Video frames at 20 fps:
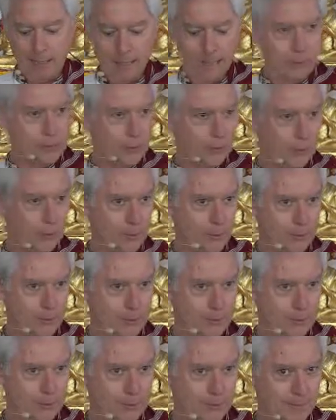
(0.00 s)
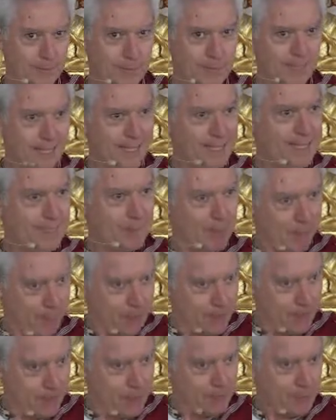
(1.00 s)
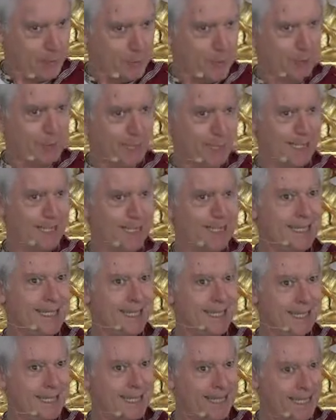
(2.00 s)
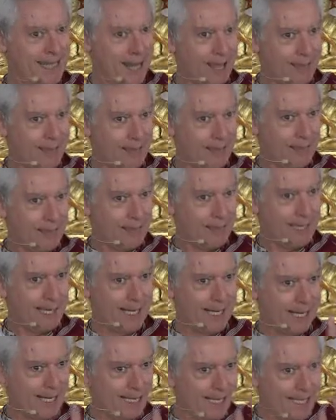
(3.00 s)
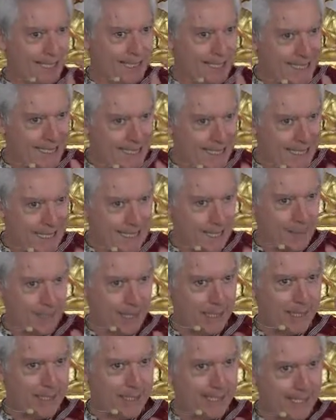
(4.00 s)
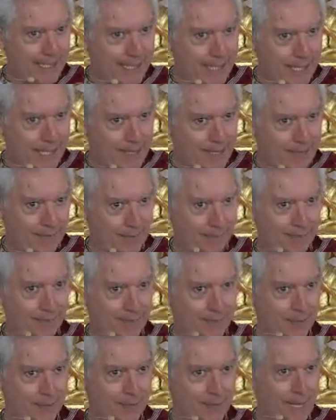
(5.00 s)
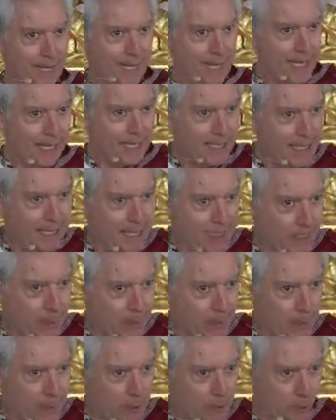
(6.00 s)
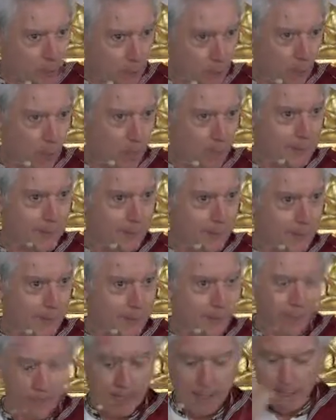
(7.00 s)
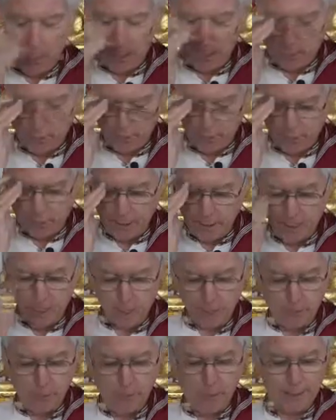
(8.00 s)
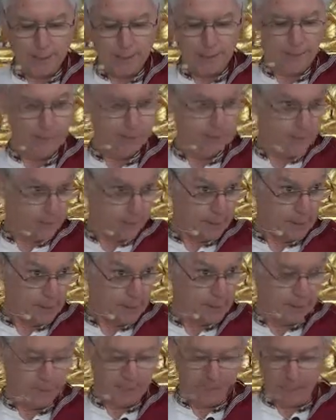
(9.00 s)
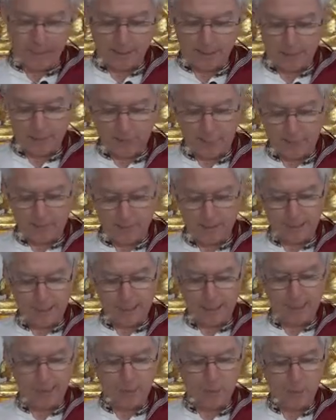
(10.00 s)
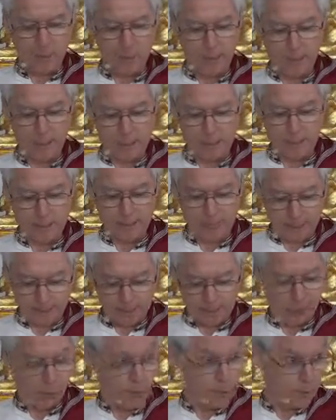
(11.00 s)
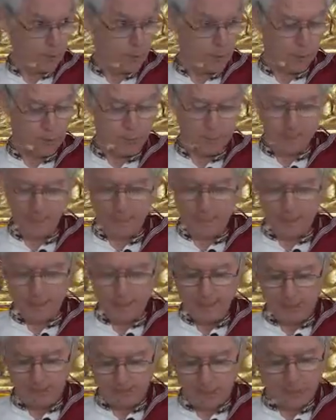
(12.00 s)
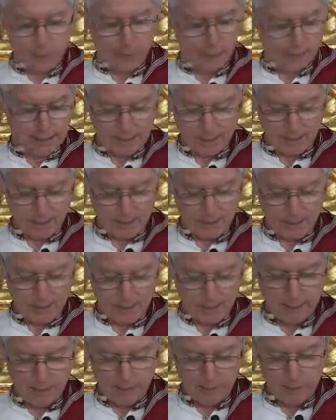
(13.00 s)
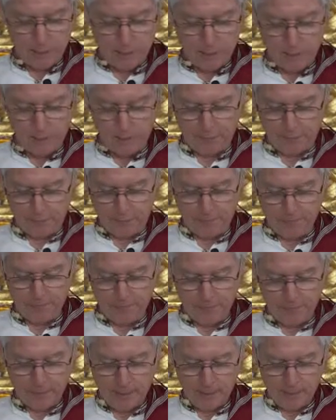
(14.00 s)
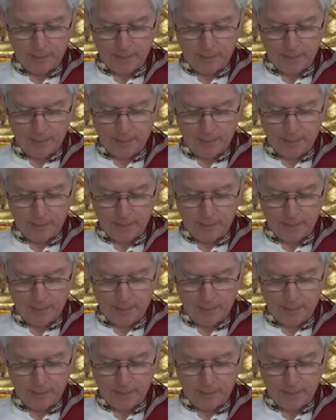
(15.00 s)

And so, but he used that term, he didn't see the sign of the king. He didn't see him, he didn't get him. He didn't see what he truly wanted, right? So then the Buddha says, that this is an analogy obviously, and so then the Buddha says, and here I quote, it's my translation, but I think it's very faithful.